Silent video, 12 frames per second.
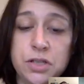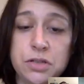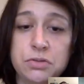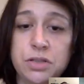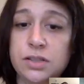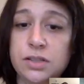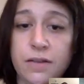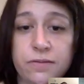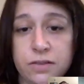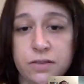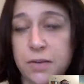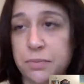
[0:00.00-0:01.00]
you
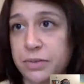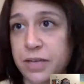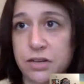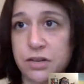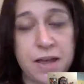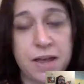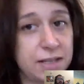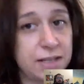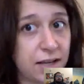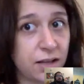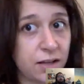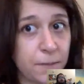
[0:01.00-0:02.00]
discover and plan your
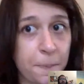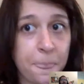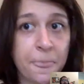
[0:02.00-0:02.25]
metadata.